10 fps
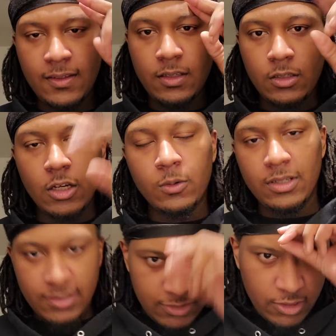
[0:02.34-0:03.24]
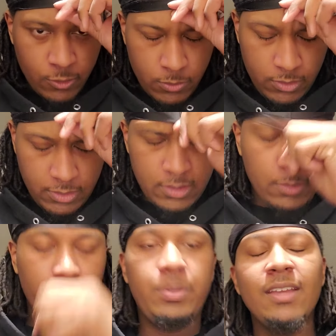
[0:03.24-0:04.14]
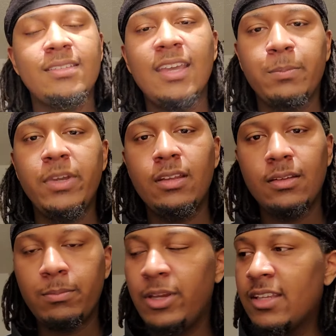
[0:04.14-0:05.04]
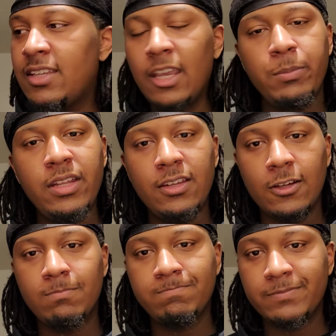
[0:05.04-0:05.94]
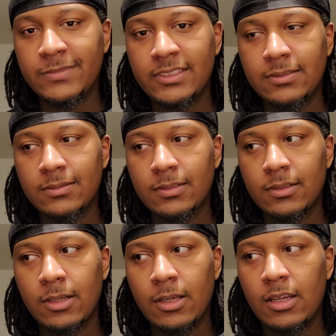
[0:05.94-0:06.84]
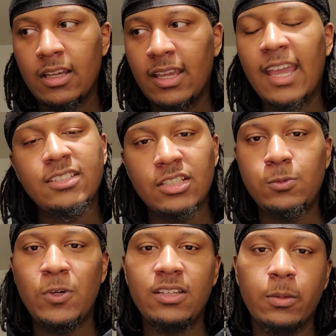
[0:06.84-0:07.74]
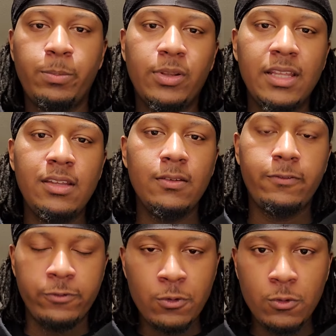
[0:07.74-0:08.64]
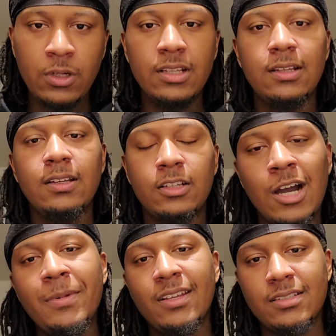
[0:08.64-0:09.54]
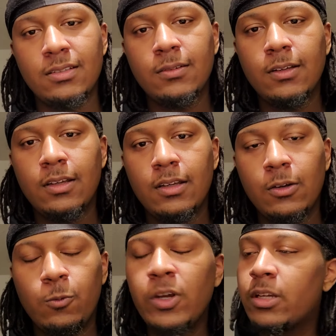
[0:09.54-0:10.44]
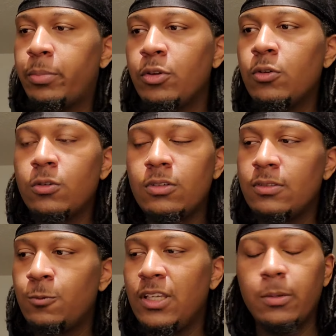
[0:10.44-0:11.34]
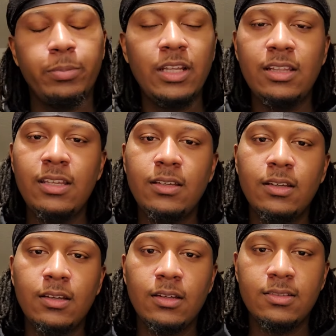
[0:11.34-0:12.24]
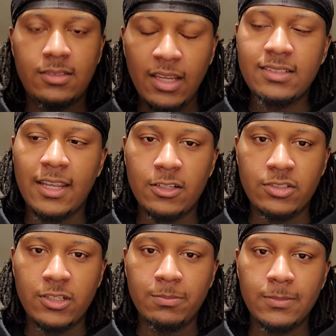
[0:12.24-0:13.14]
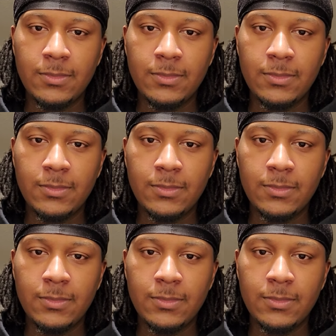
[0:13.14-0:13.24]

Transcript: Yo, so big tech media has just went complete full communist. Went completely dictatorship.